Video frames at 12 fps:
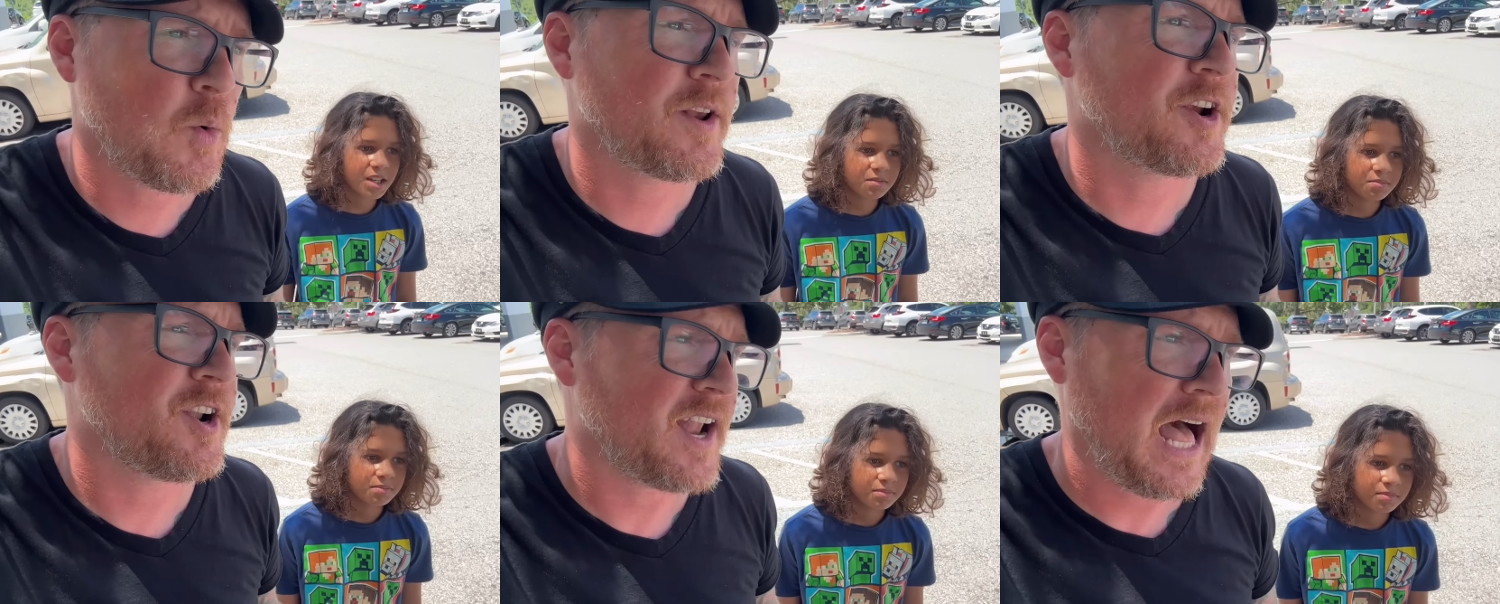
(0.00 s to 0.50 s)
Speaker 1: when
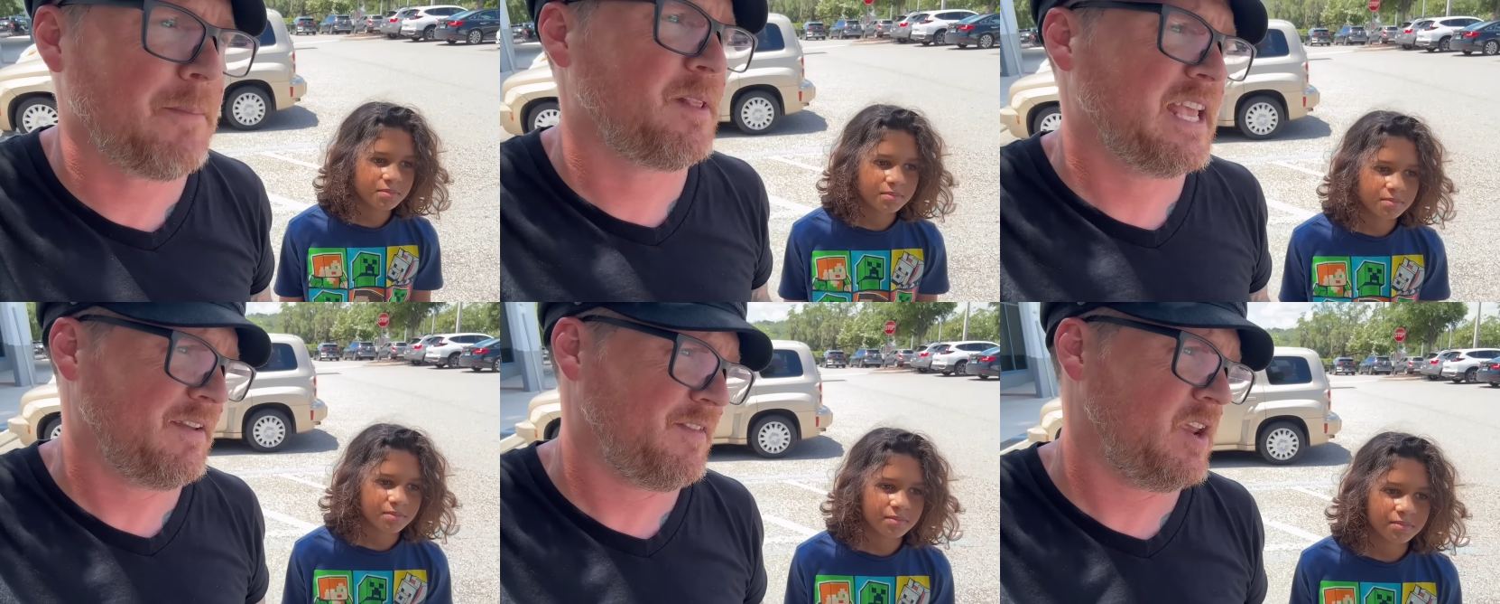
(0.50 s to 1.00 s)
you're not
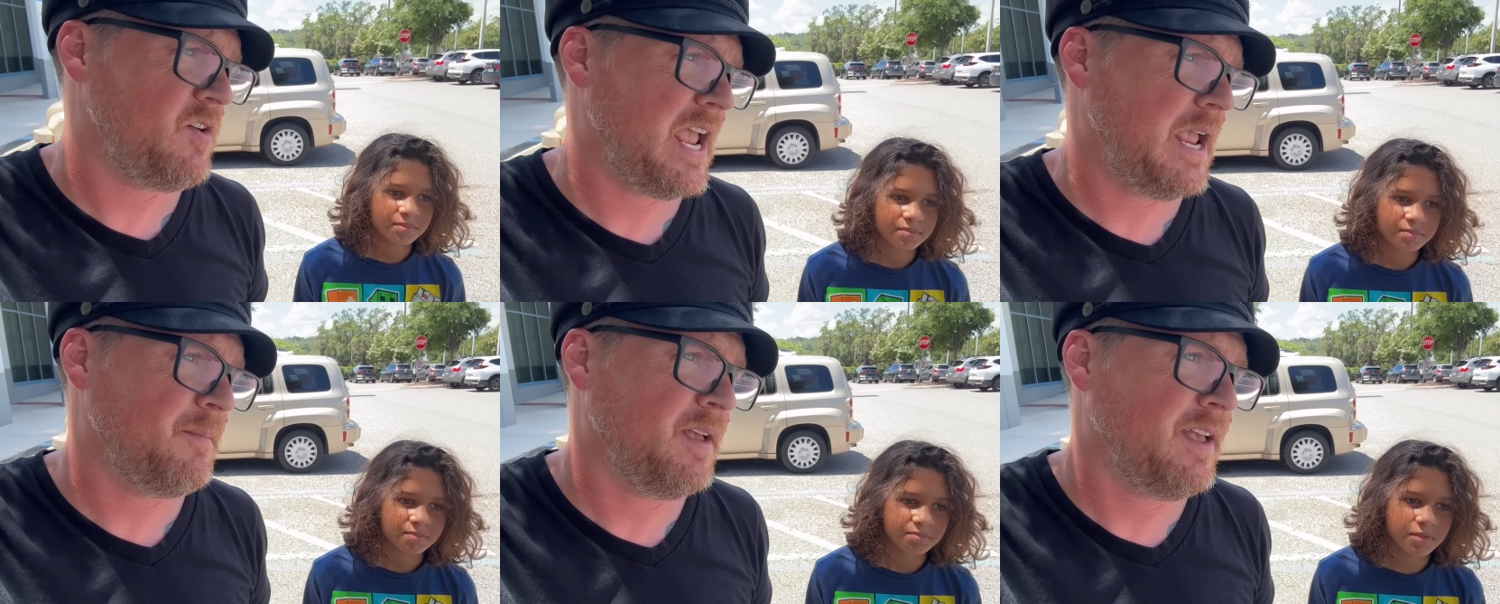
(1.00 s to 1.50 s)
playing a video
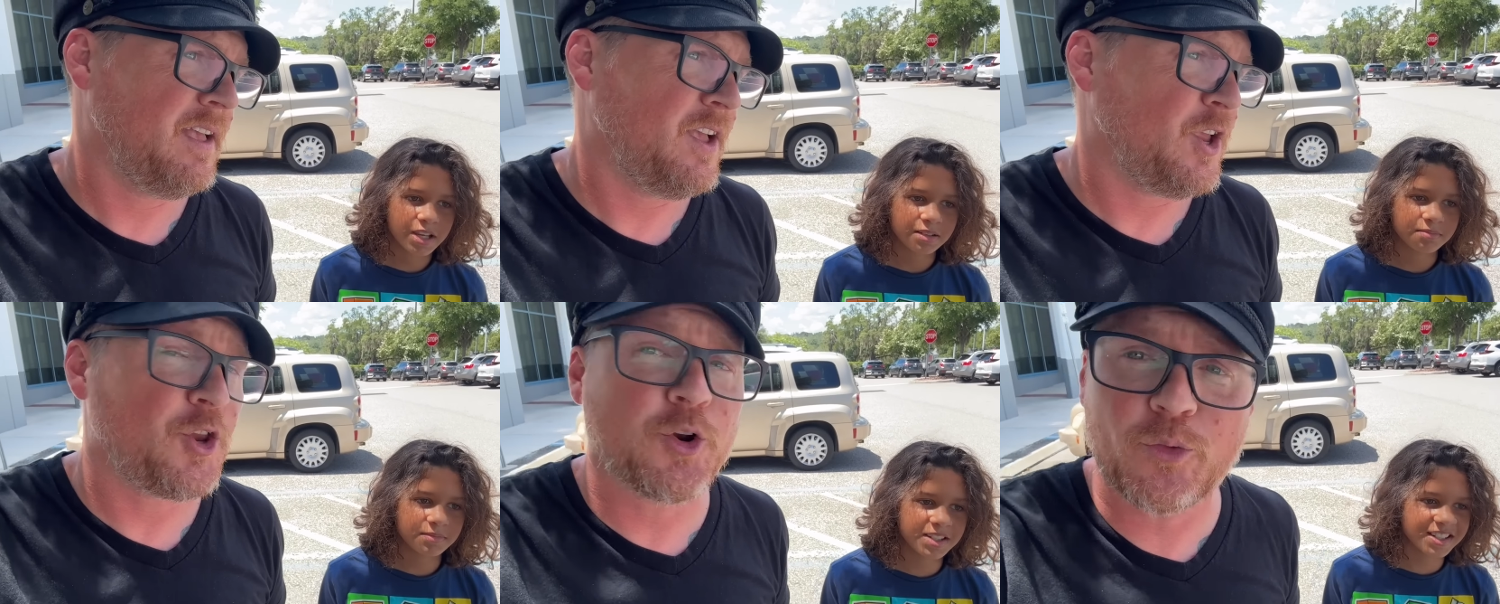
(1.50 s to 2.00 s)
game,
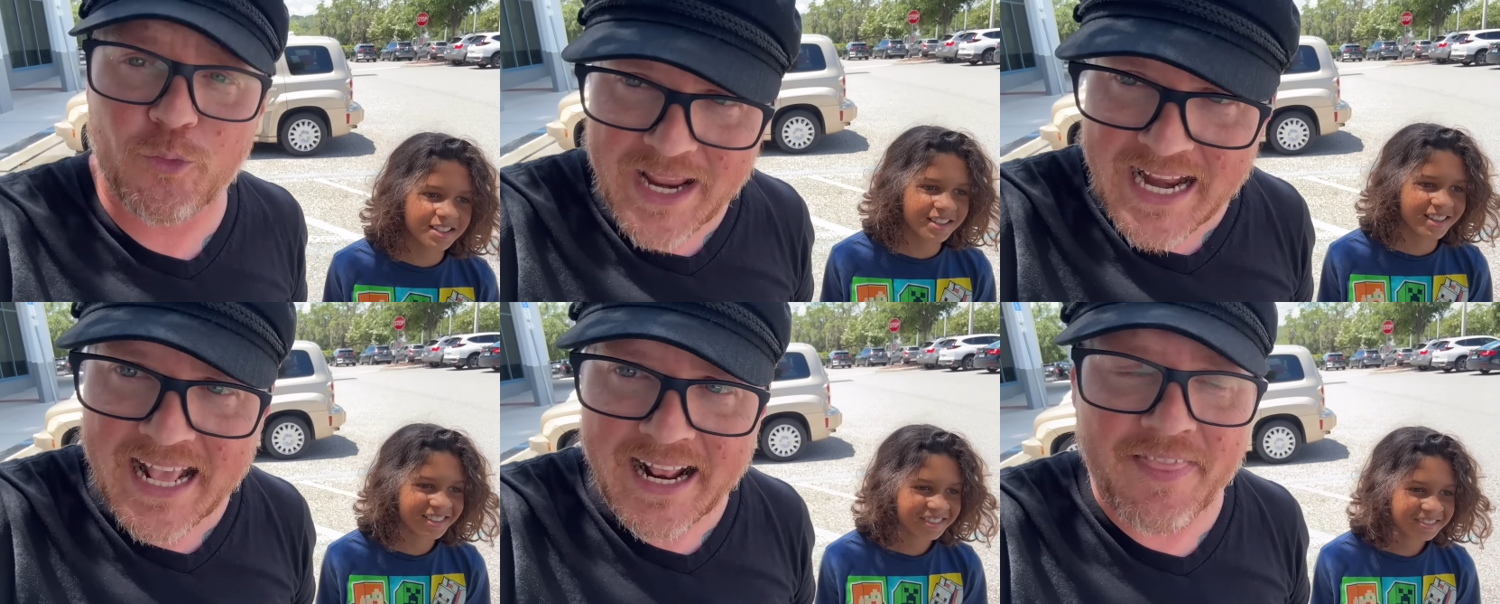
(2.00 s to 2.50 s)
you're
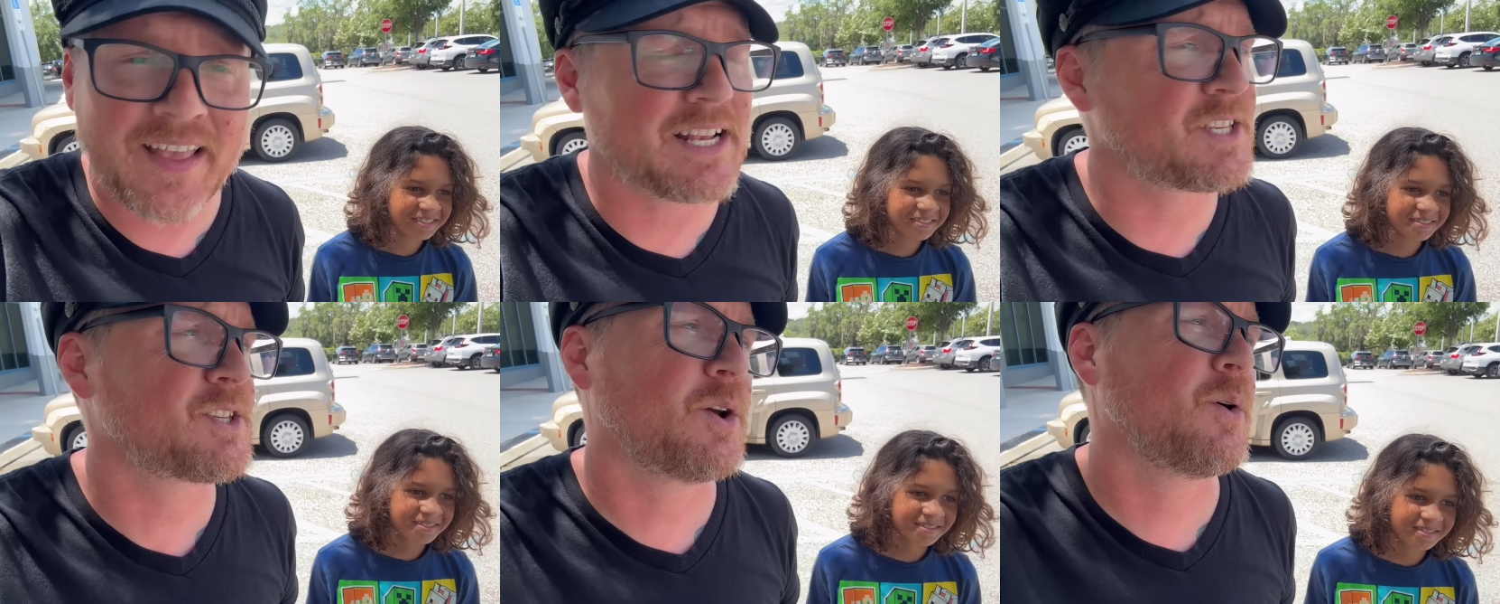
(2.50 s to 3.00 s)
reading. And I think
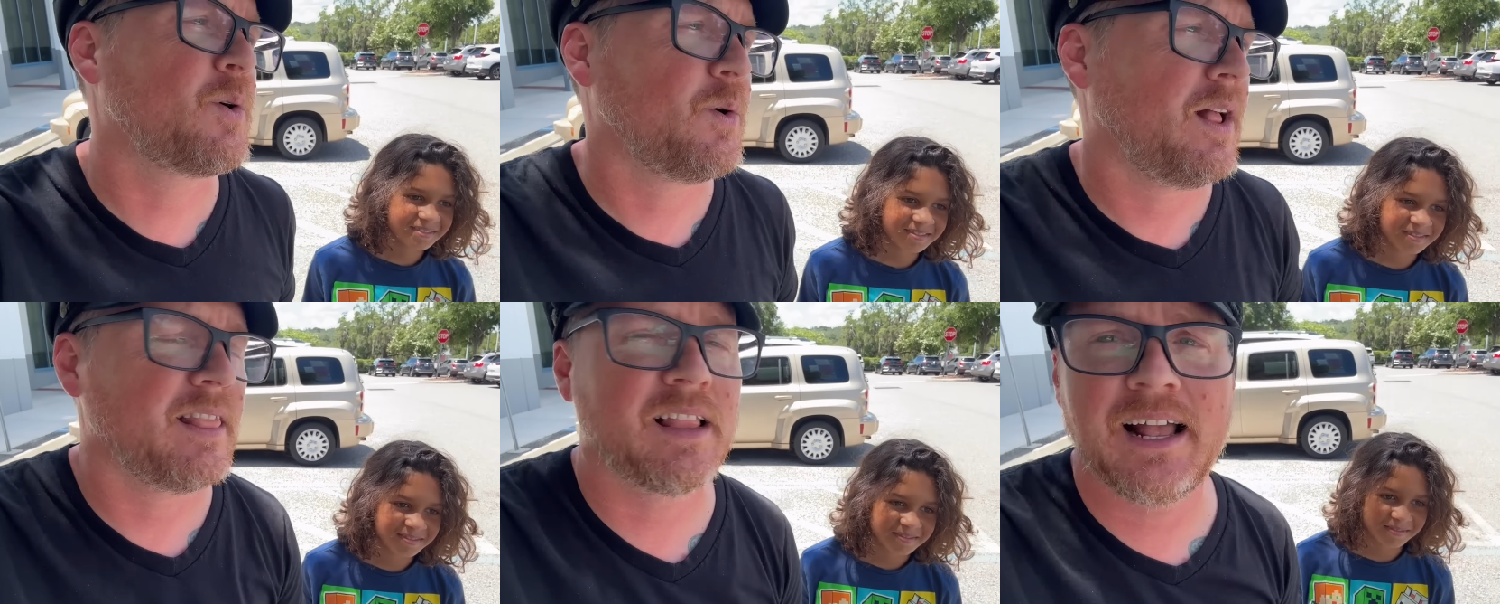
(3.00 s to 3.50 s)
that's so cool.
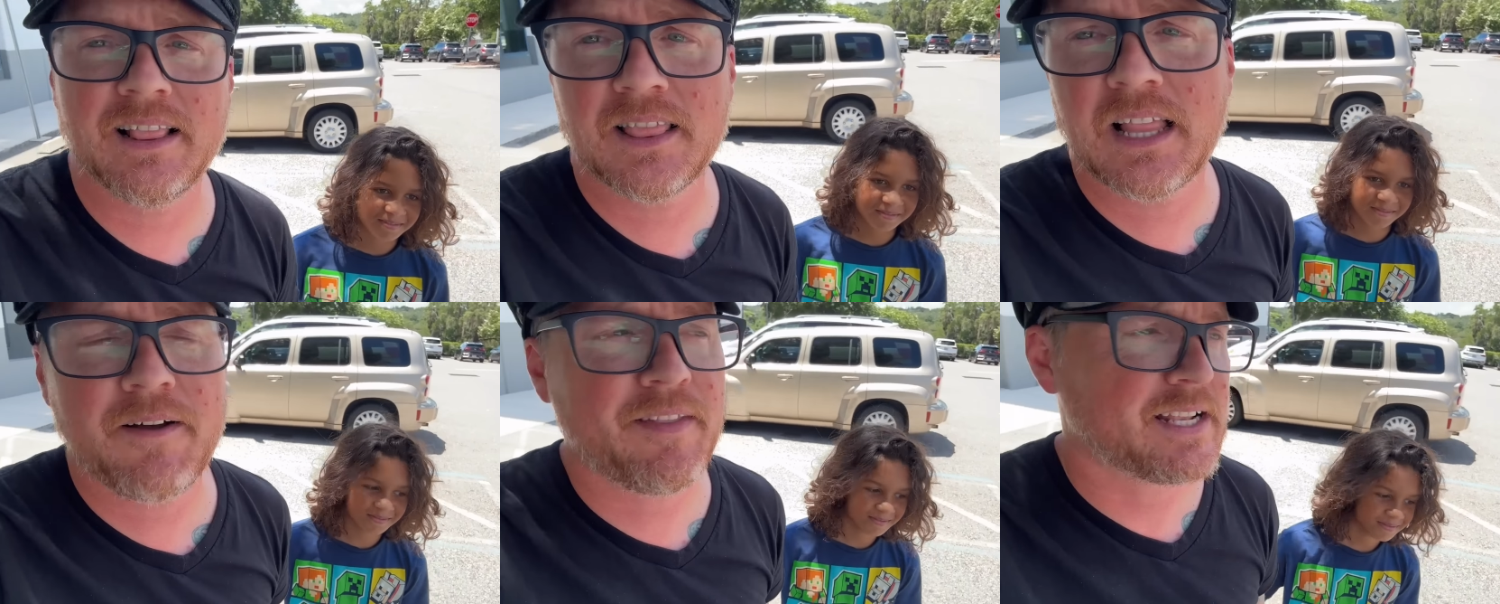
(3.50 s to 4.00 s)
I, I
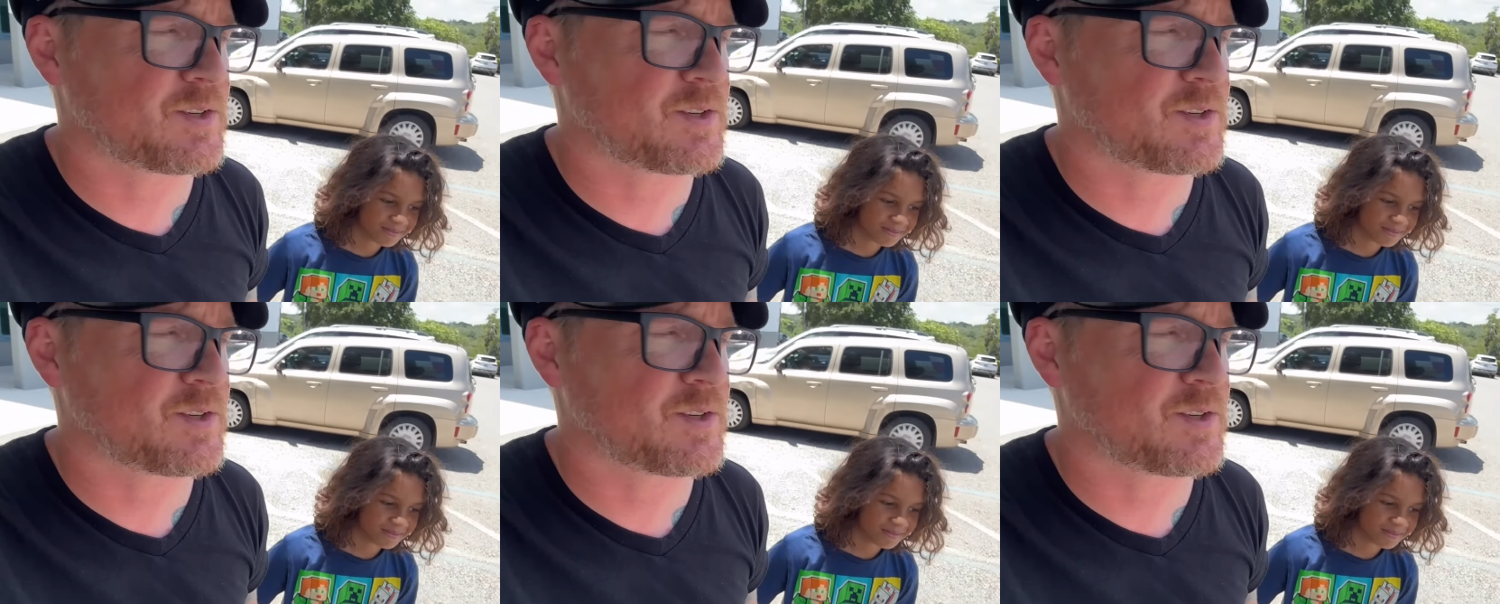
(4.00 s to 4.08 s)
love that.